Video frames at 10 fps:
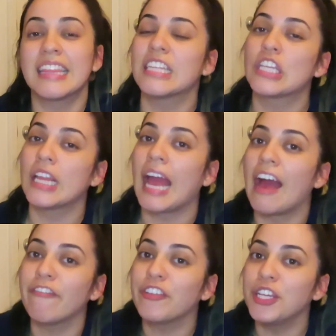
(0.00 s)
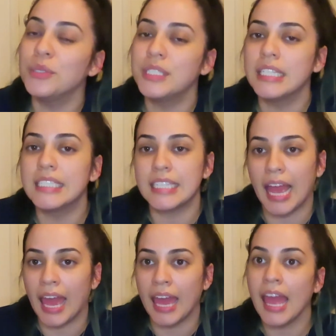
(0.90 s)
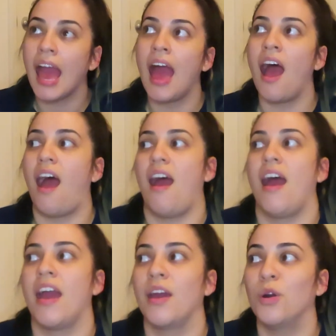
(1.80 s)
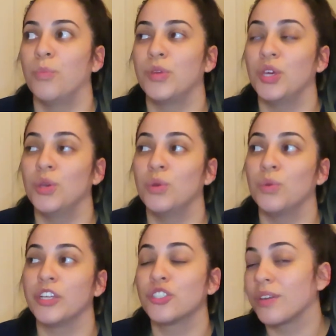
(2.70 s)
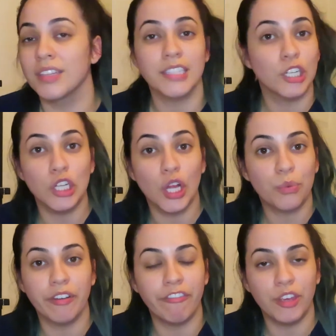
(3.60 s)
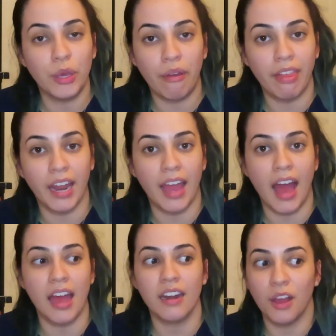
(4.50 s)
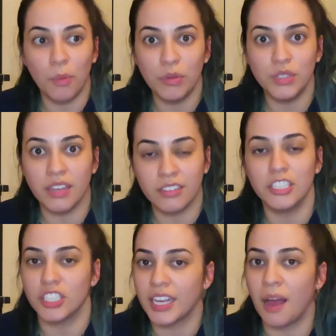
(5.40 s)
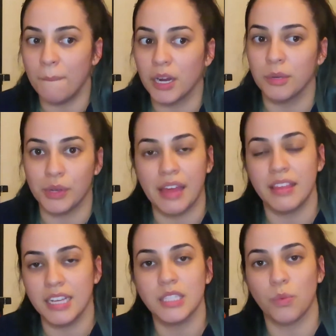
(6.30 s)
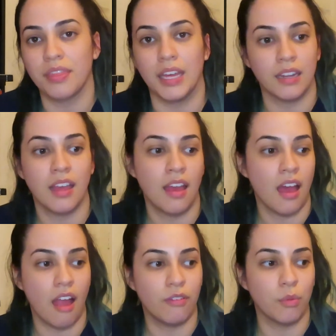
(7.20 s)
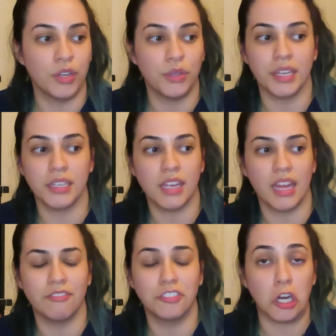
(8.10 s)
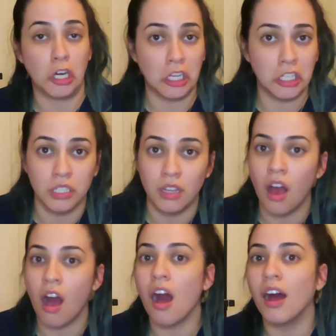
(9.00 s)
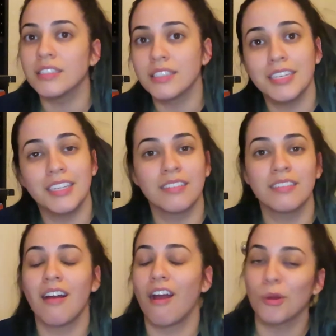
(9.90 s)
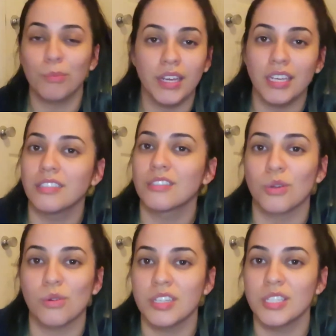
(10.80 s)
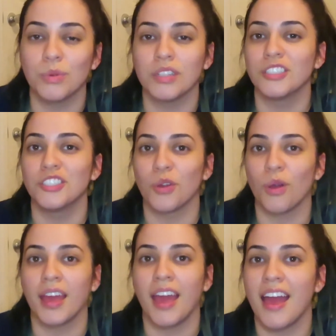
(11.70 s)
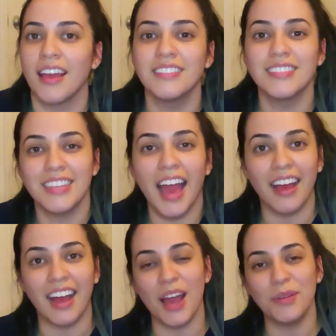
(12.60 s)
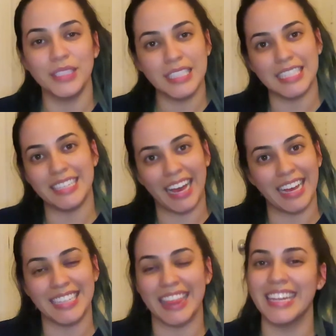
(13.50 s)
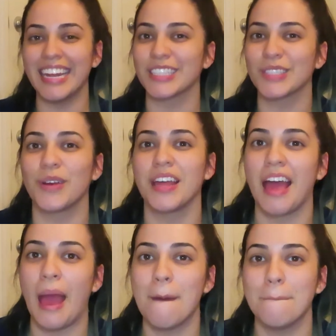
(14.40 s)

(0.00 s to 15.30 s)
it. That's all I have for you today. I hope you enjoyed this little review that I had and I hope you definitely check out Marrowbone. I think it's one that everyone who likes kind of dark haunting, heartbreaking stories will enjoy. And yeah, I will see you guys in the next one.